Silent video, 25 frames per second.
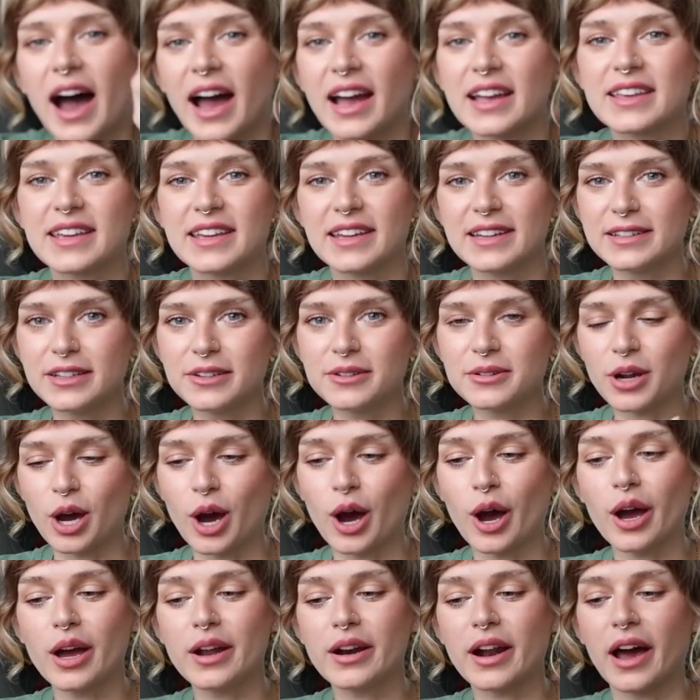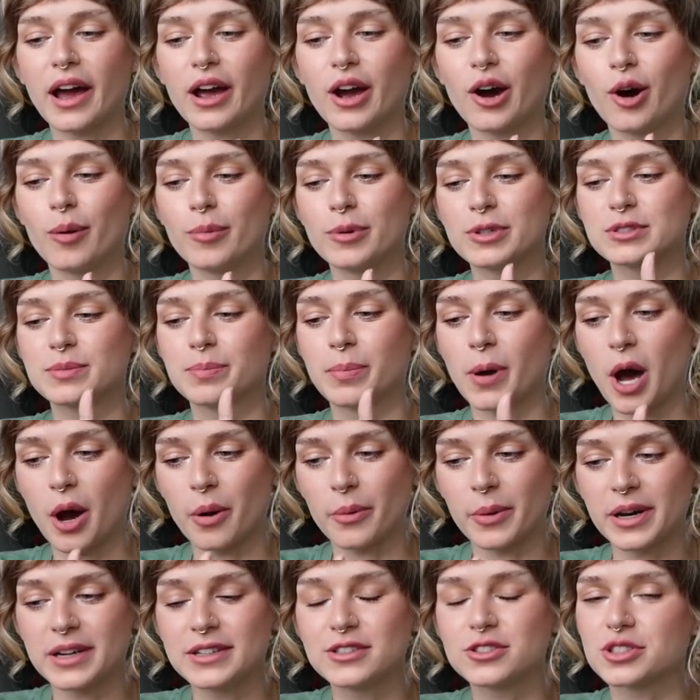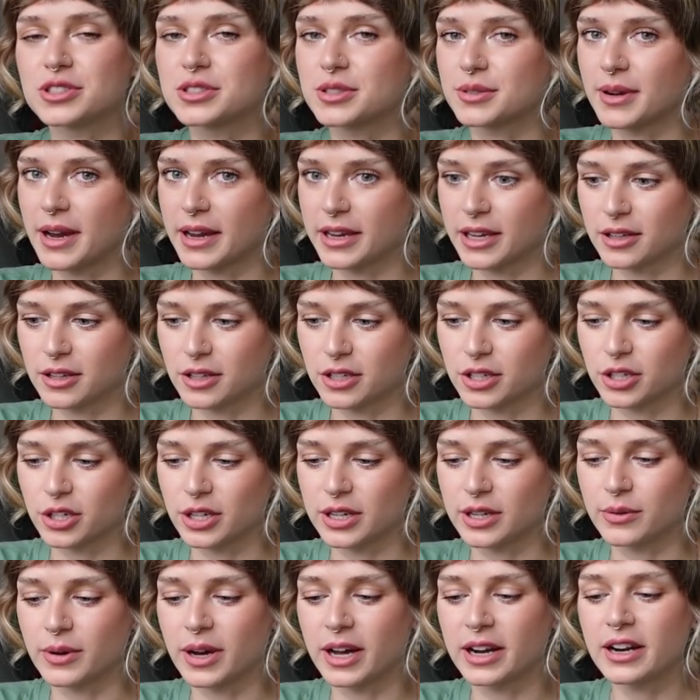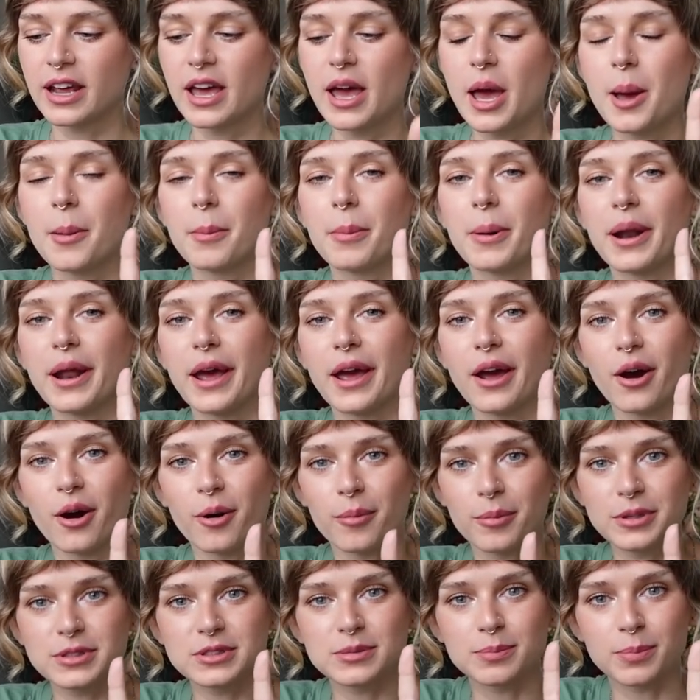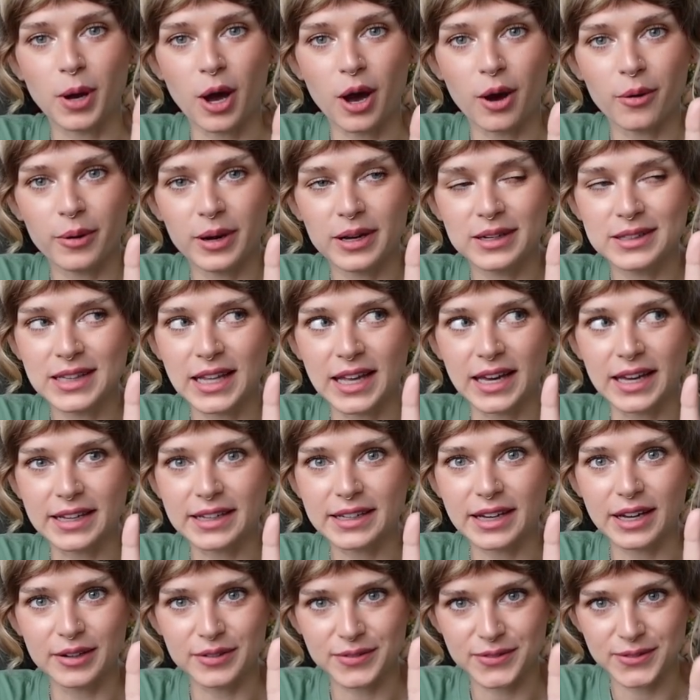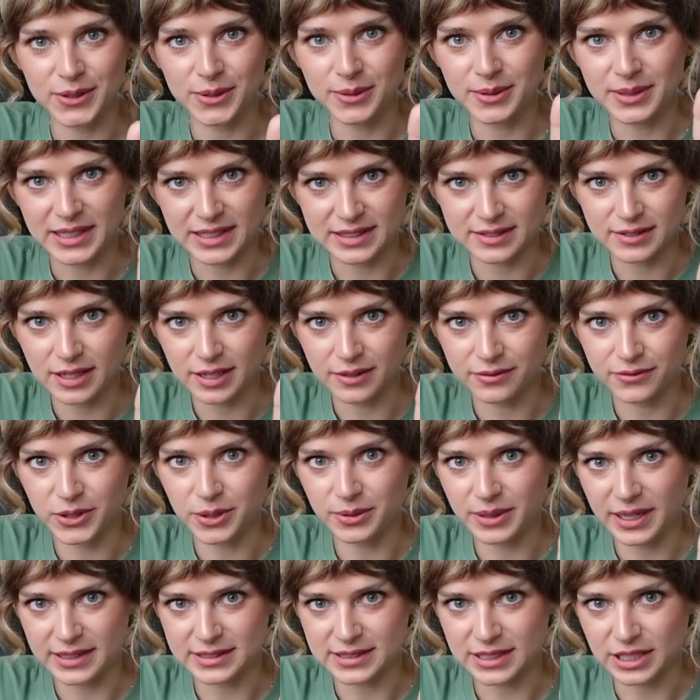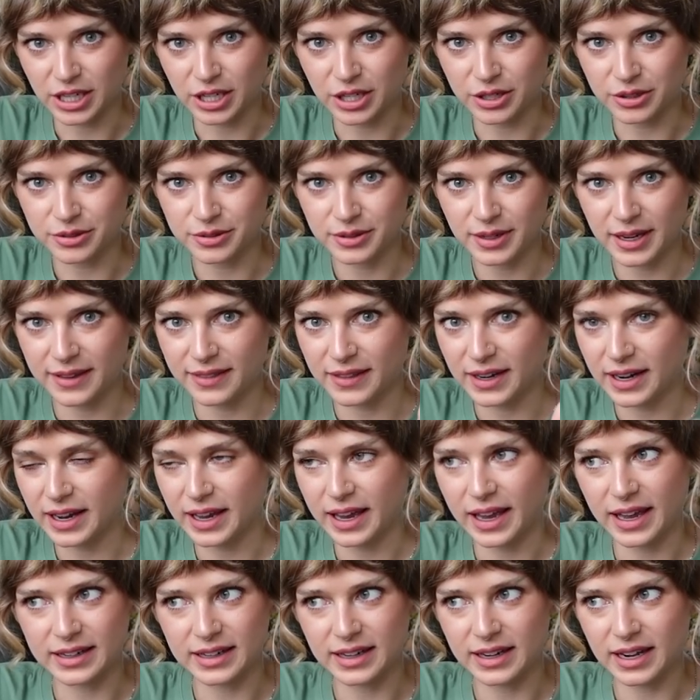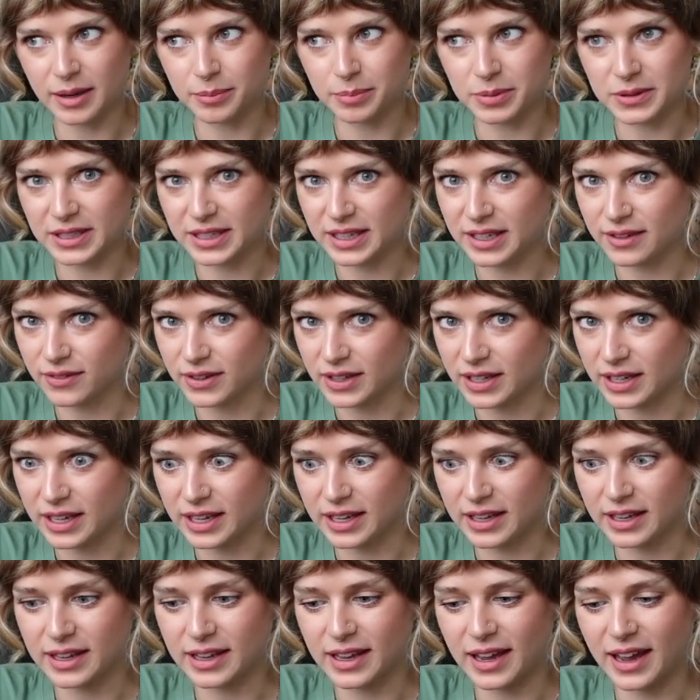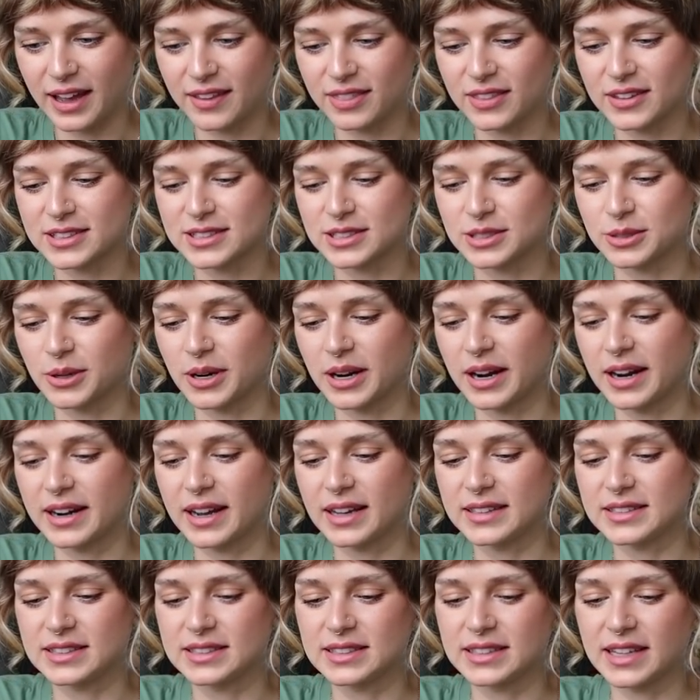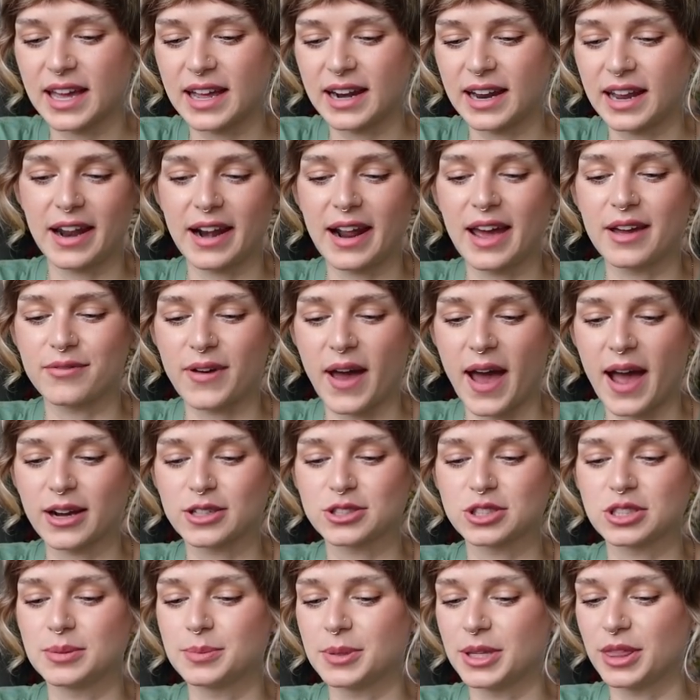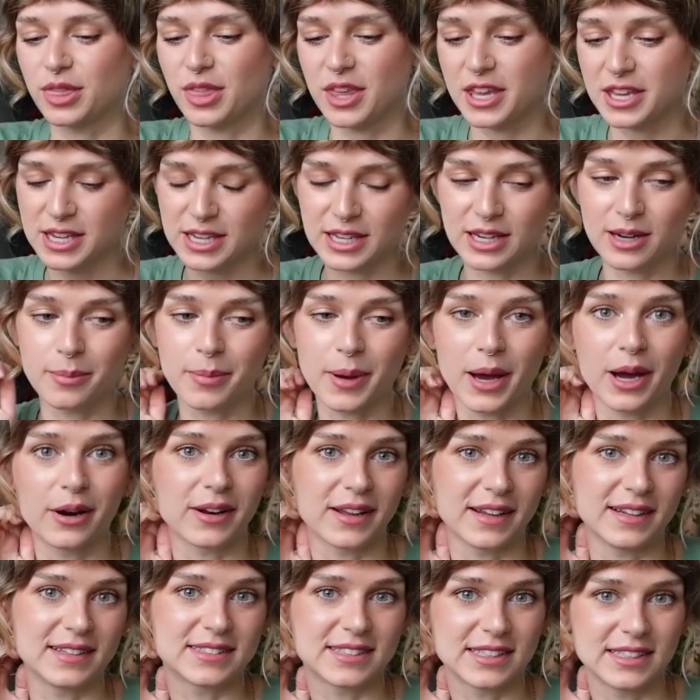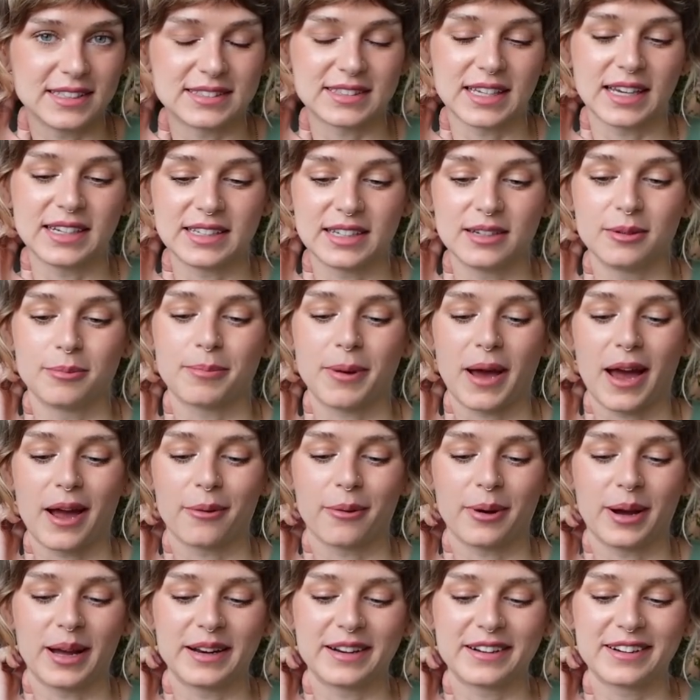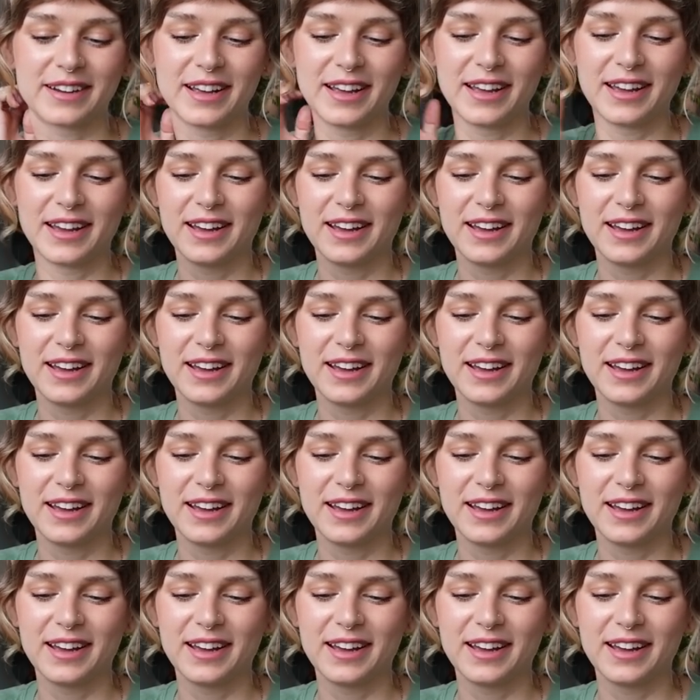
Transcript: I kid you not, I almost bought one, just the regular green one, but I almost bought one like a few, a few days ago and then I ended up leaving it at the store and I didn't get it. And I've actually been thinking about it since I didn't buy one.